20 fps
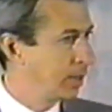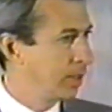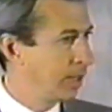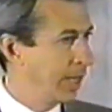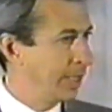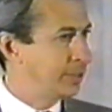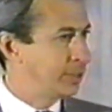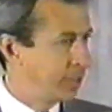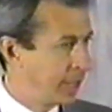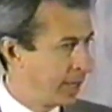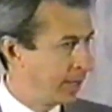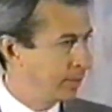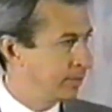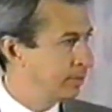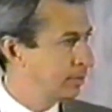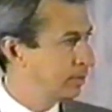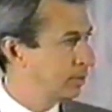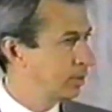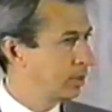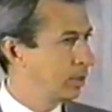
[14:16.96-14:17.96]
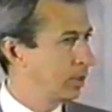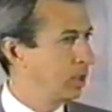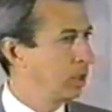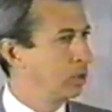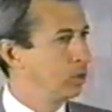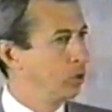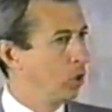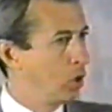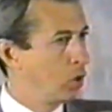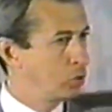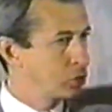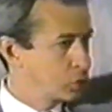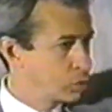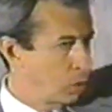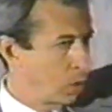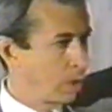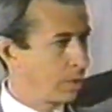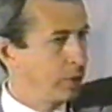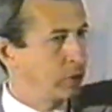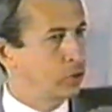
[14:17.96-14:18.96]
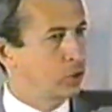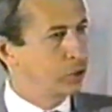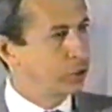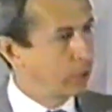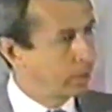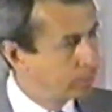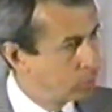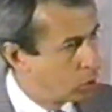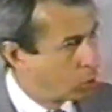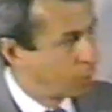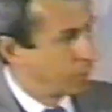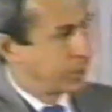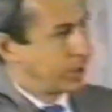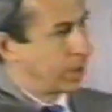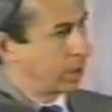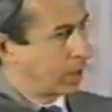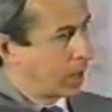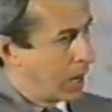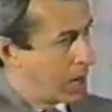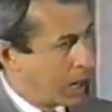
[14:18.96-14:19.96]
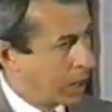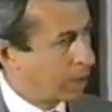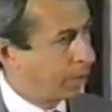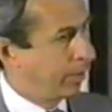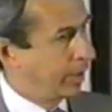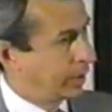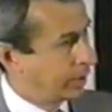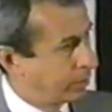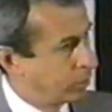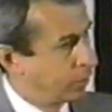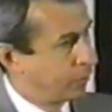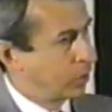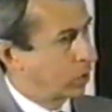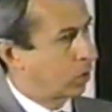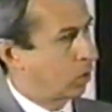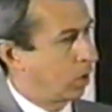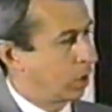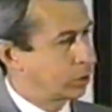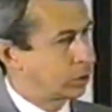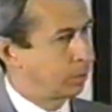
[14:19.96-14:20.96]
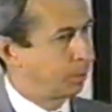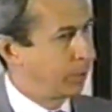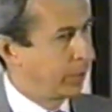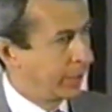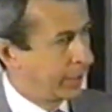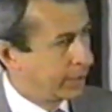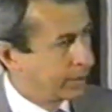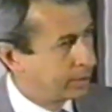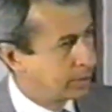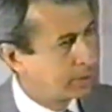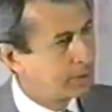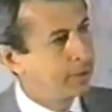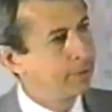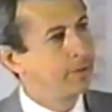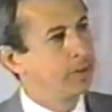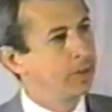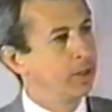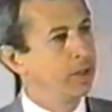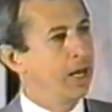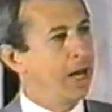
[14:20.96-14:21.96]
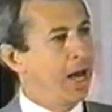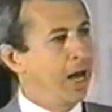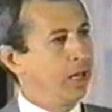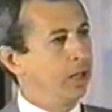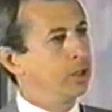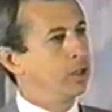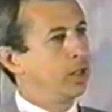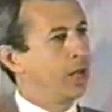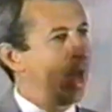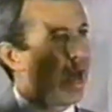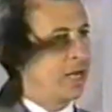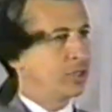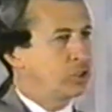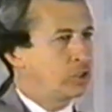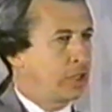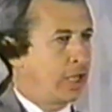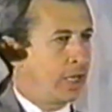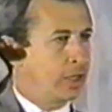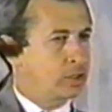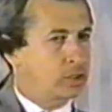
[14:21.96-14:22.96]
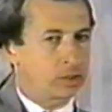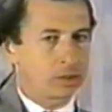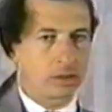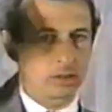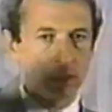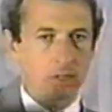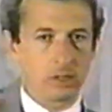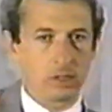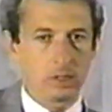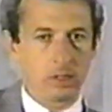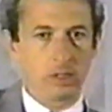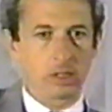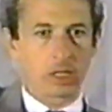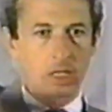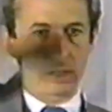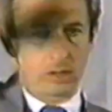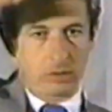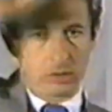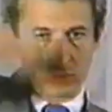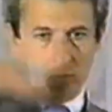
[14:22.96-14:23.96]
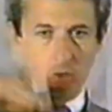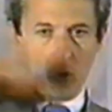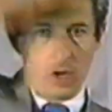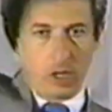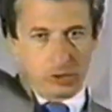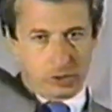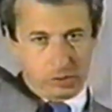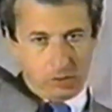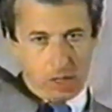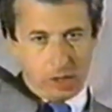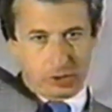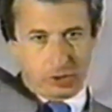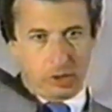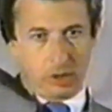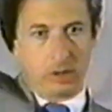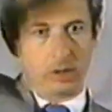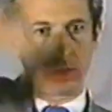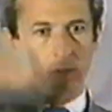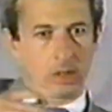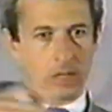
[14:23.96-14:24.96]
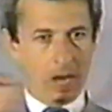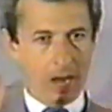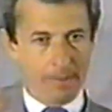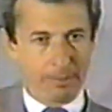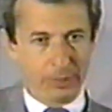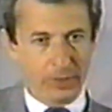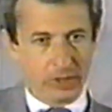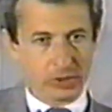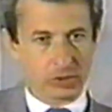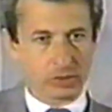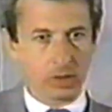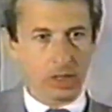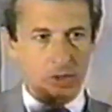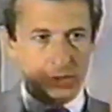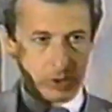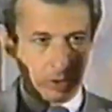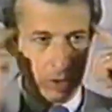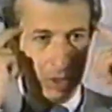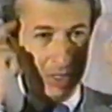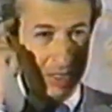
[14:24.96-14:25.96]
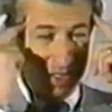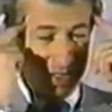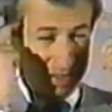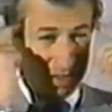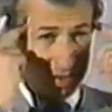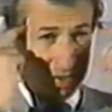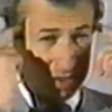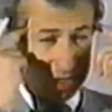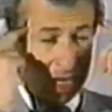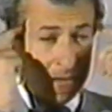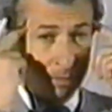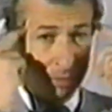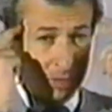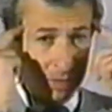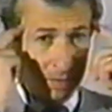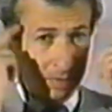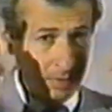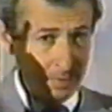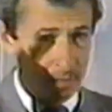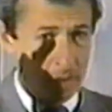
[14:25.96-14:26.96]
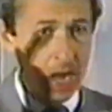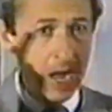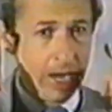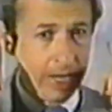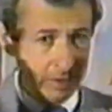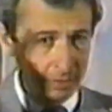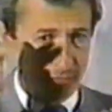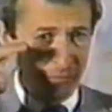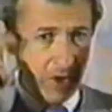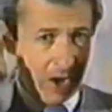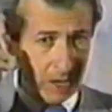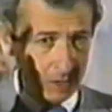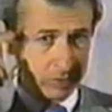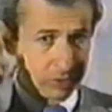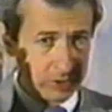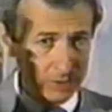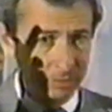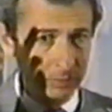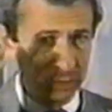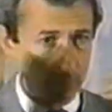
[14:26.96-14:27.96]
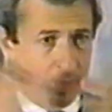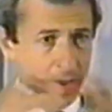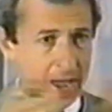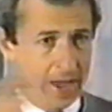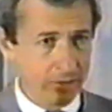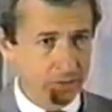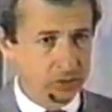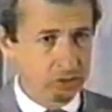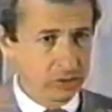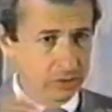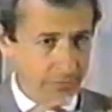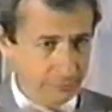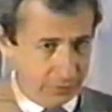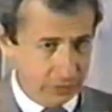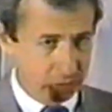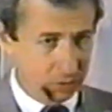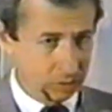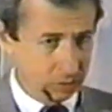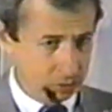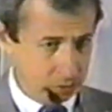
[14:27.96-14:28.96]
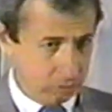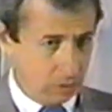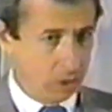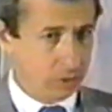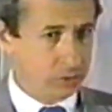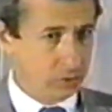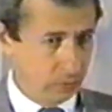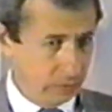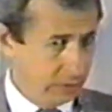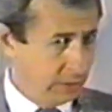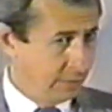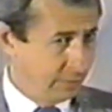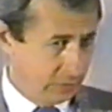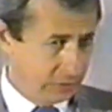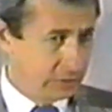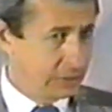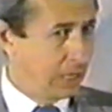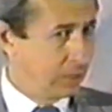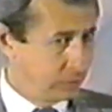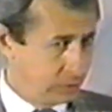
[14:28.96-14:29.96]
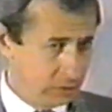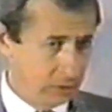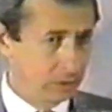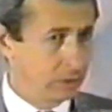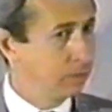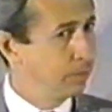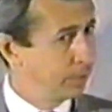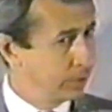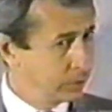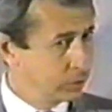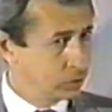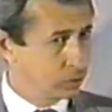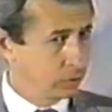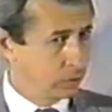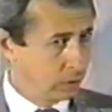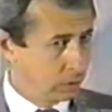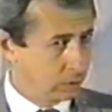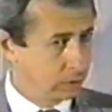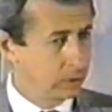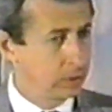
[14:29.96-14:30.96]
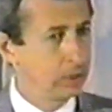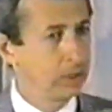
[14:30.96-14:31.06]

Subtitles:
That's it. No stories because they're moving, they're conquering, they're moving across the plain. Aztecs, tall structure, complex structure, same. The mind follows similar patterns as the physical structure we live in. Sounds silly, but it's true.